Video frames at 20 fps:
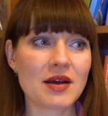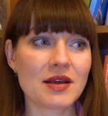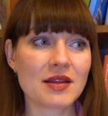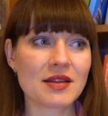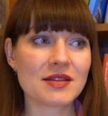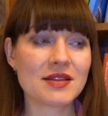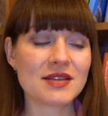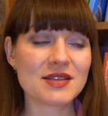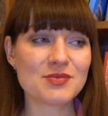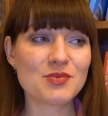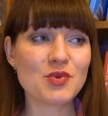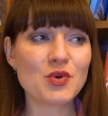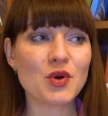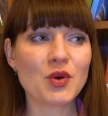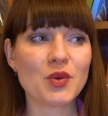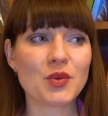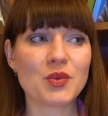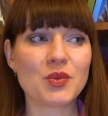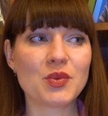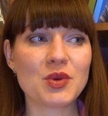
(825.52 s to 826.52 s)
this book
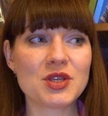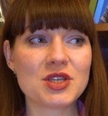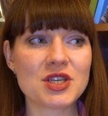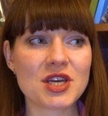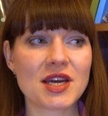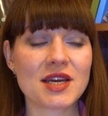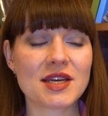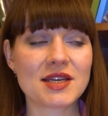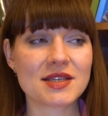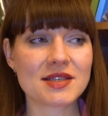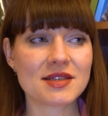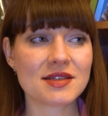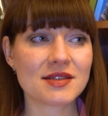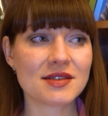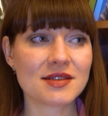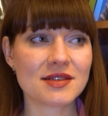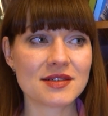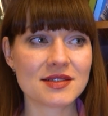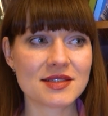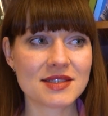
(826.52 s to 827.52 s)
which
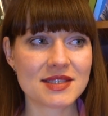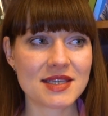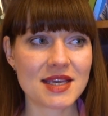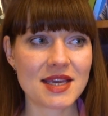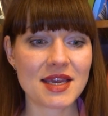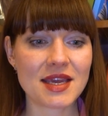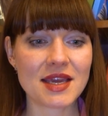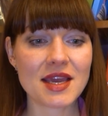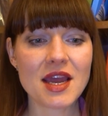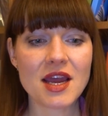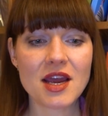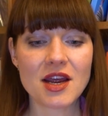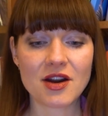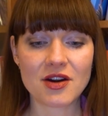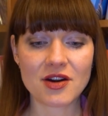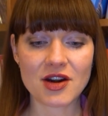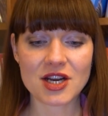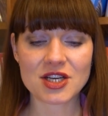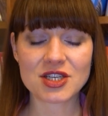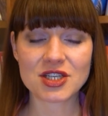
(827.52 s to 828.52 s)
I say
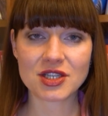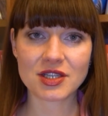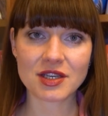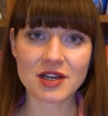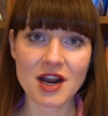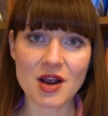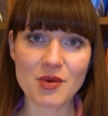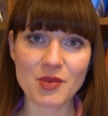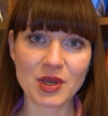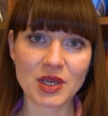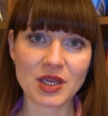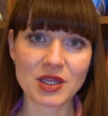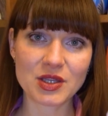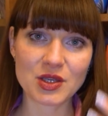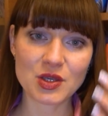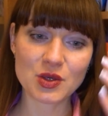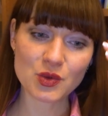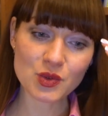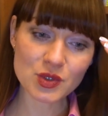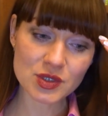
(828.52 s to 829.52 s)
Russian grammar
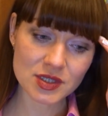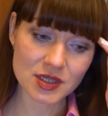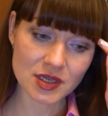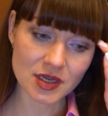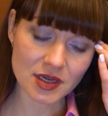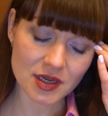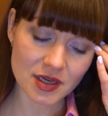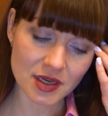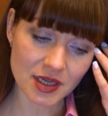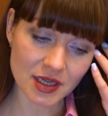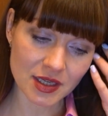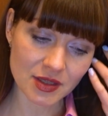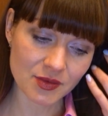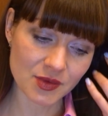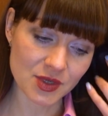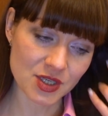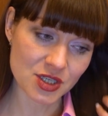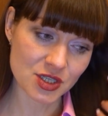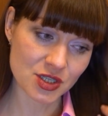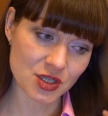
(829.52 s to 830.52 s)
in use, in
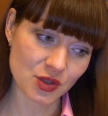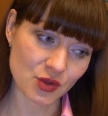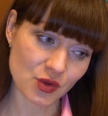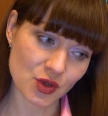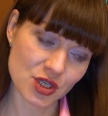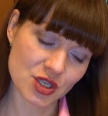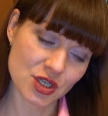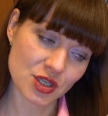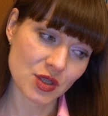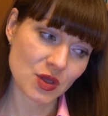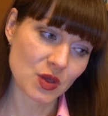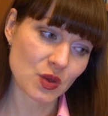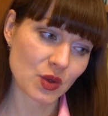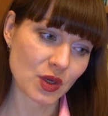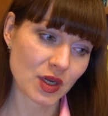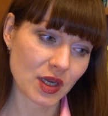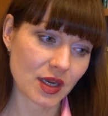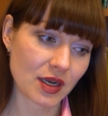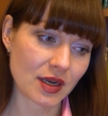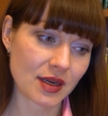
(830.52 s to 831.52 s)
which situation you
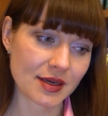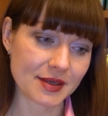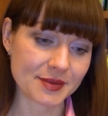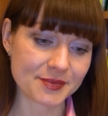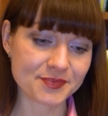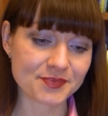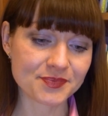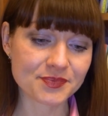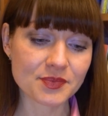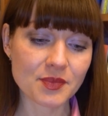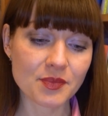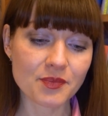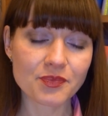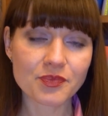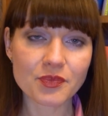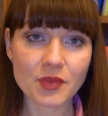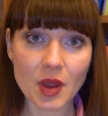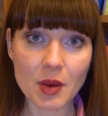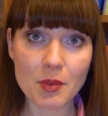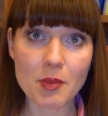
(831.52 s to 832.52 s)
can
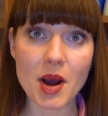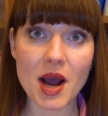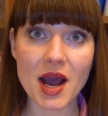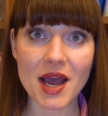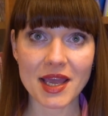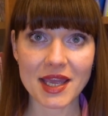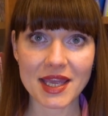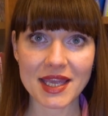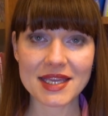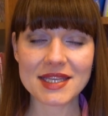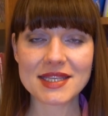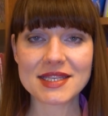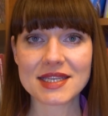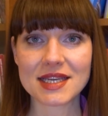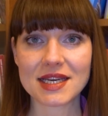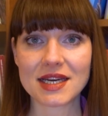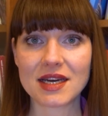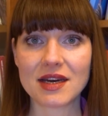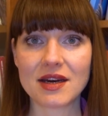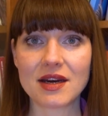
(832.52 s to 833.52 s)
buy it.
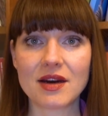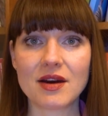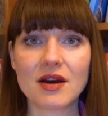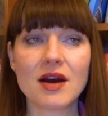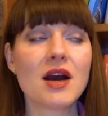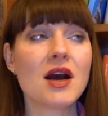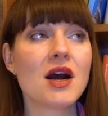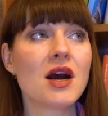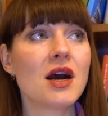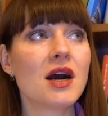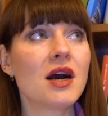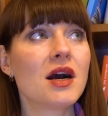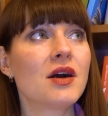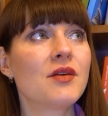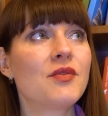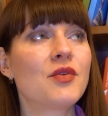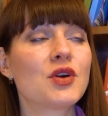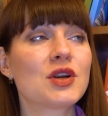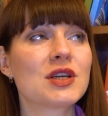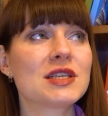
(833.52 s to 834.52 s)

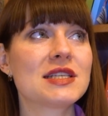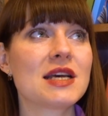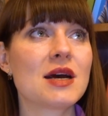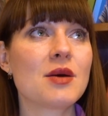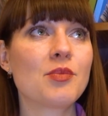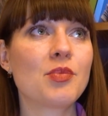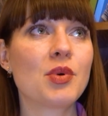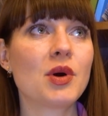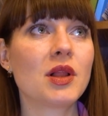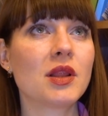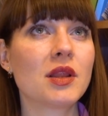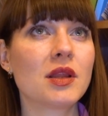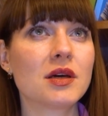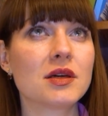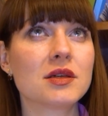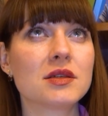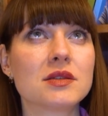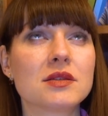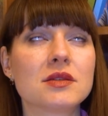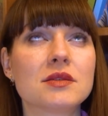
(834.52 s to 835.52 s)
For example,
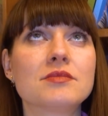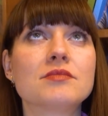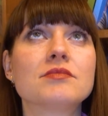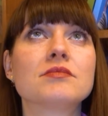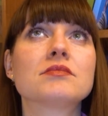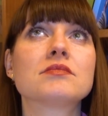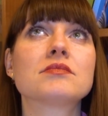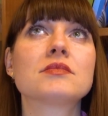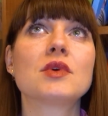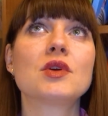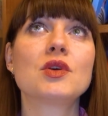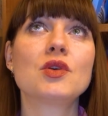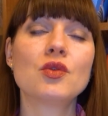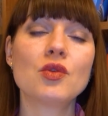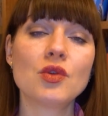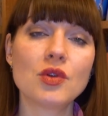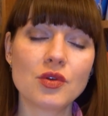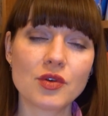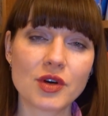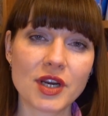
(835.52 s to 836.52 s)
you
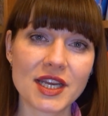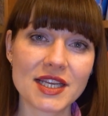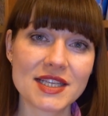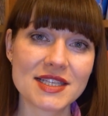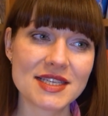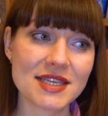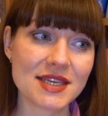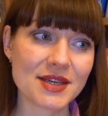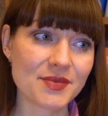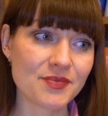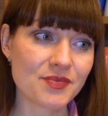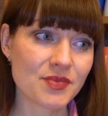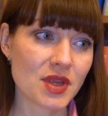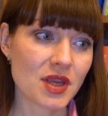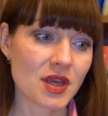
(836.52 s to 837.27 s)
already